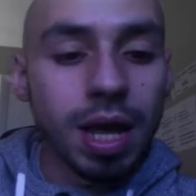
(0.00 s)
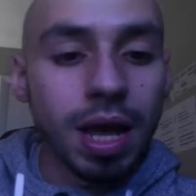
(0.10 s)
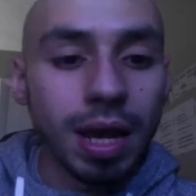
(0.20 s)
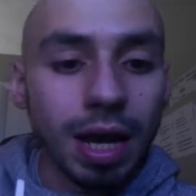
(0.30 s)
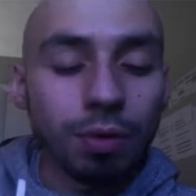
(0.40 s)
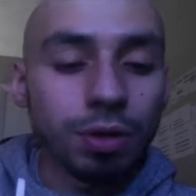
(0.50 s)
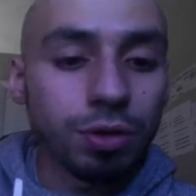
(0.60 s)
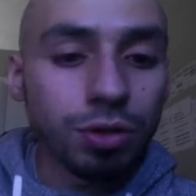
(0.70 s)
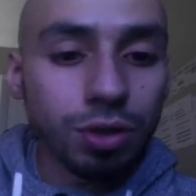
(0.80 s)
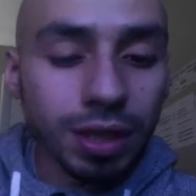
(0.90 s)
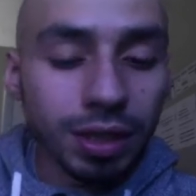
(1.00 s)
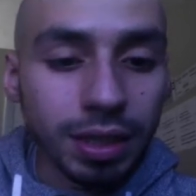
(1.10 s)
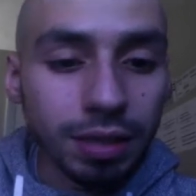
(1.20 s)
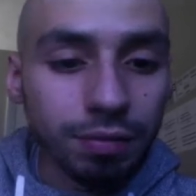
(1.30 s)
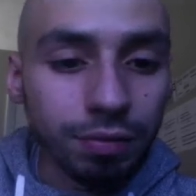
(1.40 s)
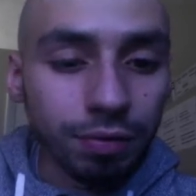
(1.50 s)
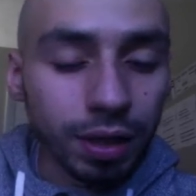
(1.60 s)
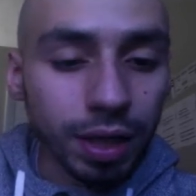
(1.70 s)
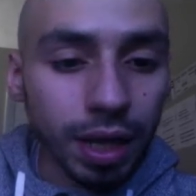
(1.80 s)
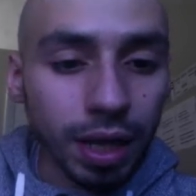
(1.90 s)
And I would usually leave
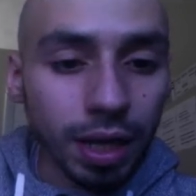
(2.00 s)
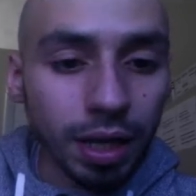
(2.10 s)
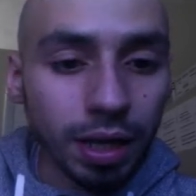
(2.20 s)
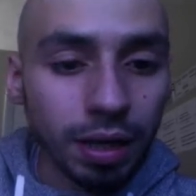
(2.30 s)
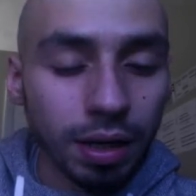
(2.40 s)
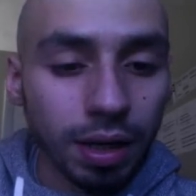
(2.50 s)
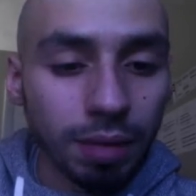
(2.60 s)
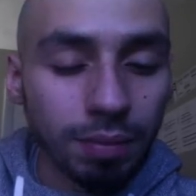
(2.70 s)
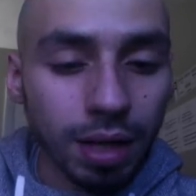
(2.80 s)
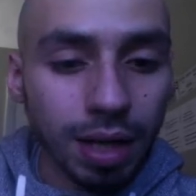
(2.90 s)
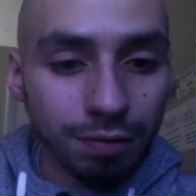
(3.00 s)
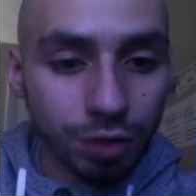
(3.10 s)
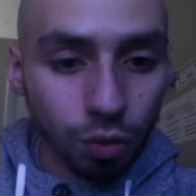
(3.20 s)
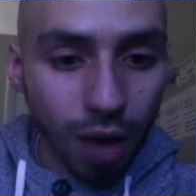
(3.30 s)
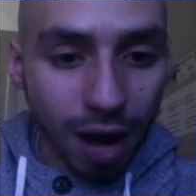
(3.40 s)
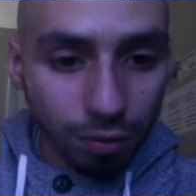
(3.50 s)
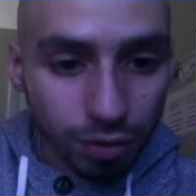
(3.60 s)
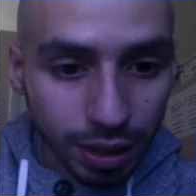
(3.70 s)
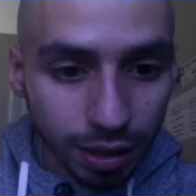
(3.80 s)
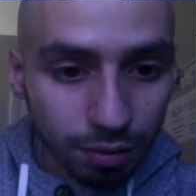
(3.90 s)
I'll have two arrows
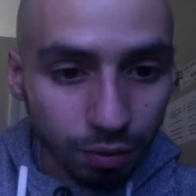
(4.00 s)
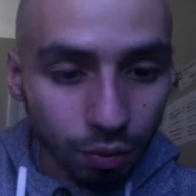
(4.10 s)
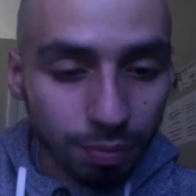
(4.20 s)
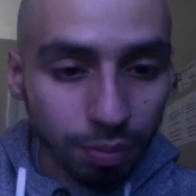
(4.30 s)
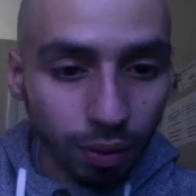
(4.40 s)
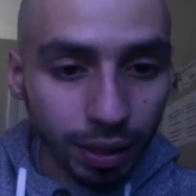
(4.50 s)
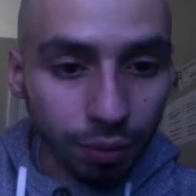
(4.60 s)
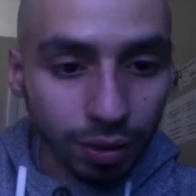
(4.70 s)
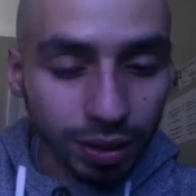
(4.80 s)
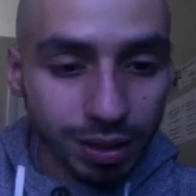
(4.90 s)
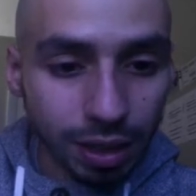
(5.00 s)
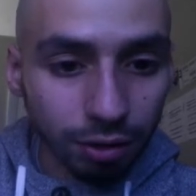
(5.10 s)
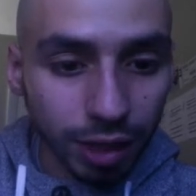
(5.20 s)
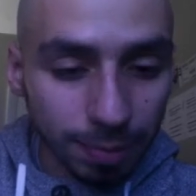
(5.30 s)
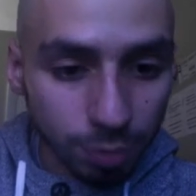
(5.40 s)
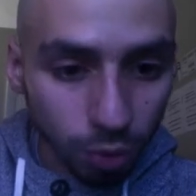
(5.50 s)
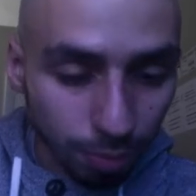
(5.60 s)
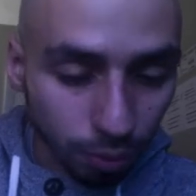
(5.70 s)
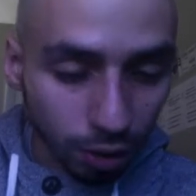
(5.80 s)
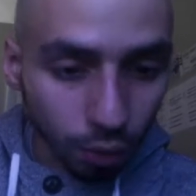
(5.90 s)
here, one pointing what the seller keeps, one
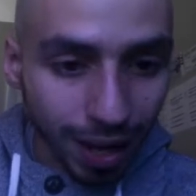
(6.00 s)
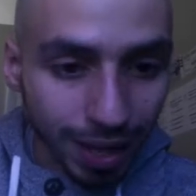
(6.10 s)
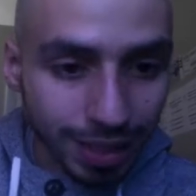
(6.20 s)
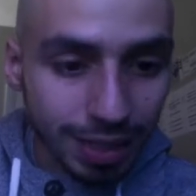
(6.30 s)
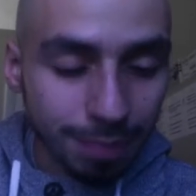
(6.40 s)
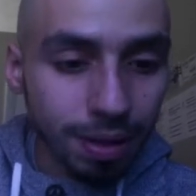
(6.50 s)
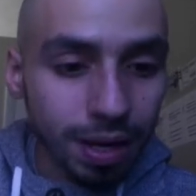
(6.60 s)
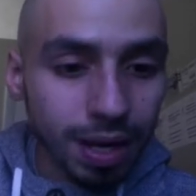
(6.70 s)
pointing what I keep.